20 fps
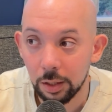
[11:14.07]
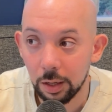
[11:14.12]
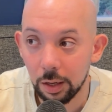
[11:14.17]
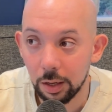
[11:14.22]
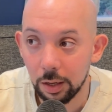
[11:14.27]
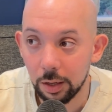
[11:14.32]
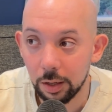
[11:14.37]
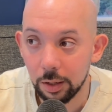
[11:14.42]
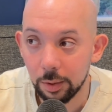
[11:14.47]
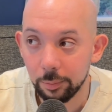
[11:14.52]

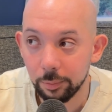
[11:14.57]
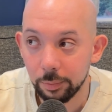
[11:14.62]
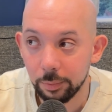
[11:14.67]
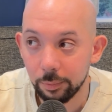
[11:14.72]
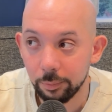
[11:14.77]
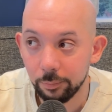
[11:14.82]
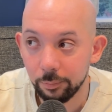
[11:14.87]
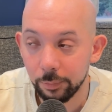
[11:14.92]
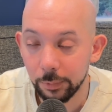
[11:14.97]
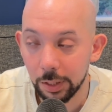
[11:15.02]

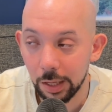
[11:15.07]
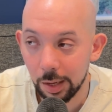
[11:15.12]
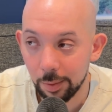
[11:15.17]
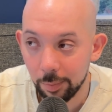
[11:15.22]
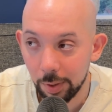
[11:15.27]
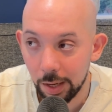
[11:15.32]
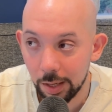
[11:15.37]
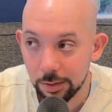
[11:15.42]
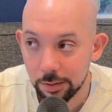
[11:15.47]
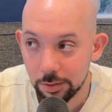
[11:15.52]
getting
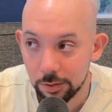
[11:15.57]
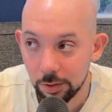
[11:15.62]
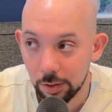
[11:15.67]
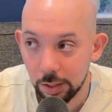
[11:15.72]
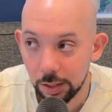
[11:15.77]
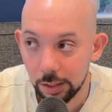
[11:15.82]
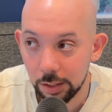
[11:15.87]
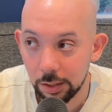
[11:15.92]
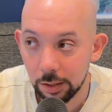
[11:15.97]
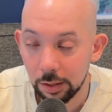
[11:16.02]
my hands
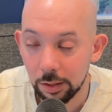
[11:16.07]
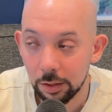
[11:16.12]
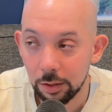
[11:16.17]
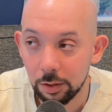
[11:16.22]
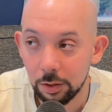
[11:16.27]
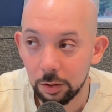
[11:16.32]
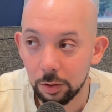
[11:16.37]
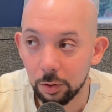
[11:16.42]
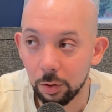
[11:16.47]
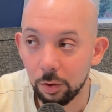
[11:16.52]
dirty,
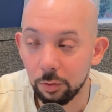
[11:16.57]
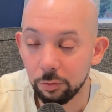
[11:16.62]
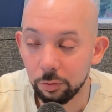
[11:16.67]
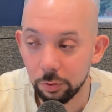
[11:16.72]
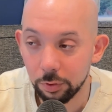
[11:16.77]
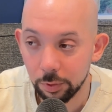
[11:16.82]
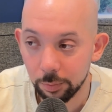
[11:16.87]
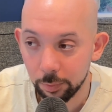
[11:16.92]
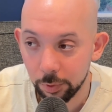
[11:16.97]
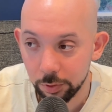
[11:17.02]
going
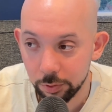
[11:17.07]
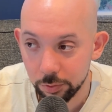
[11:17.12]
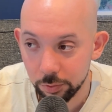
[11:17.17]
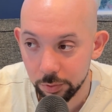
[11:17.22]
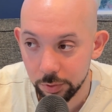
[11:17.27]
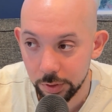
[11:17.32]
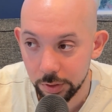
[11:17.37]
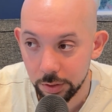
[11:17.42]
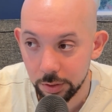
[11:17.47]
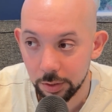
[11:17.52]
through the
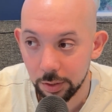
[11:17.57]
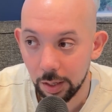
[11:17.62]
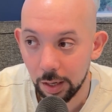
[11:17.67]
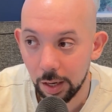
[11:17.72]
modules.